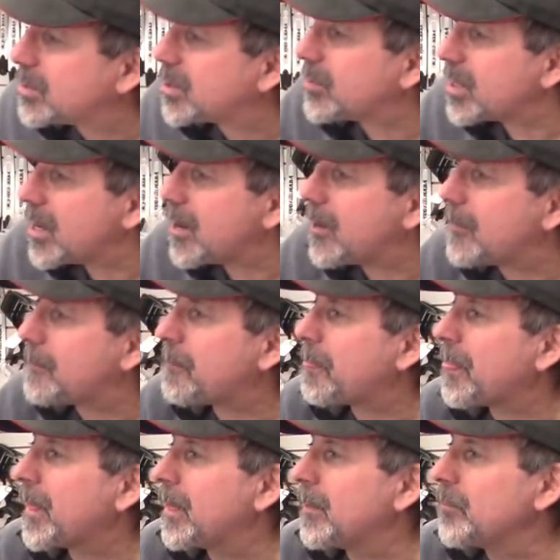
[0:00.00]
that we had,
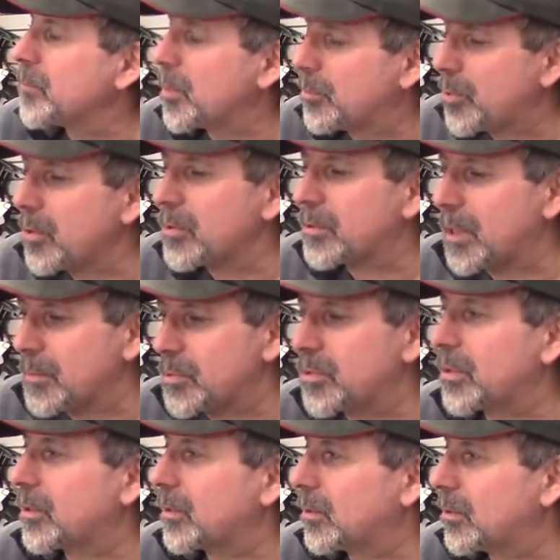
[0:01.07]
the prototypes
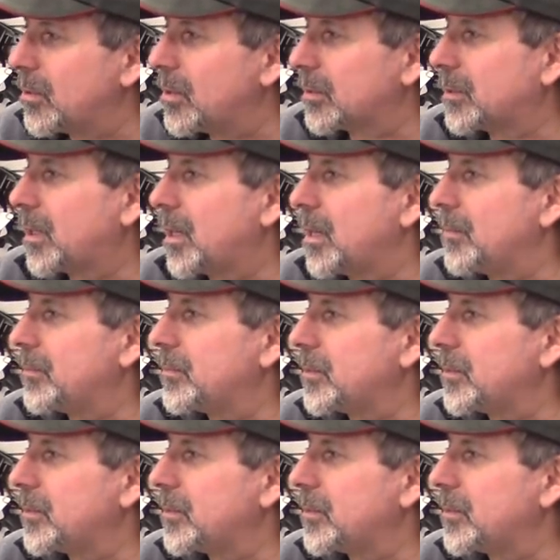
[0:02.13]
took a long time.